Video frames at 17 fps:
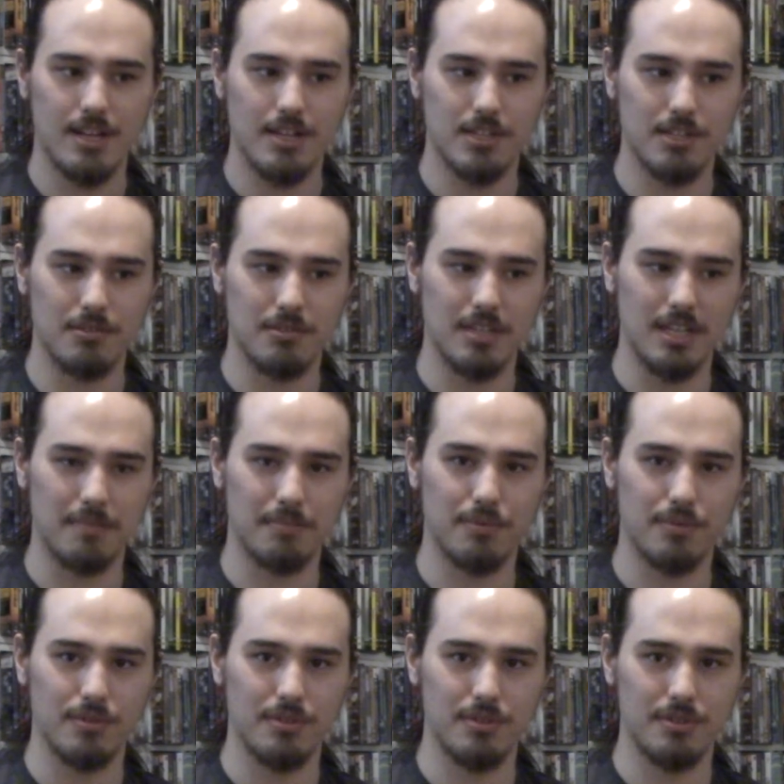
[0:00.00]
So
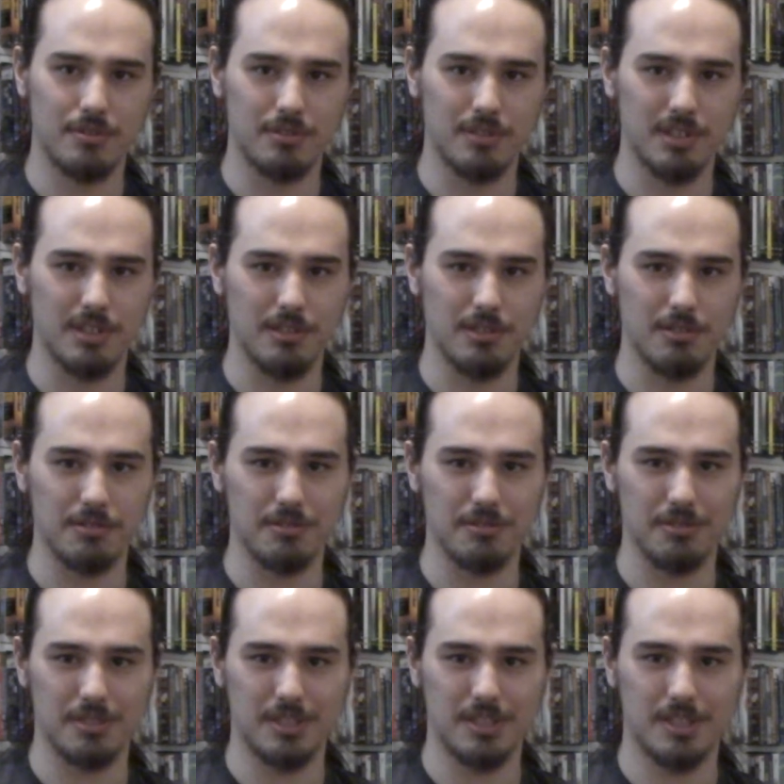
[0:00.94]
Deadpool
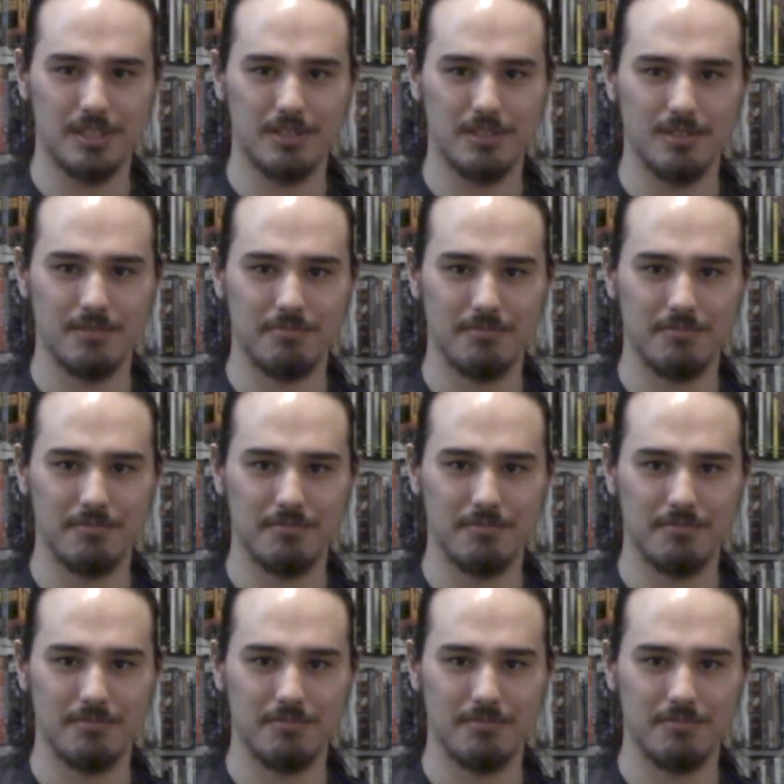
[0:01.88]
goes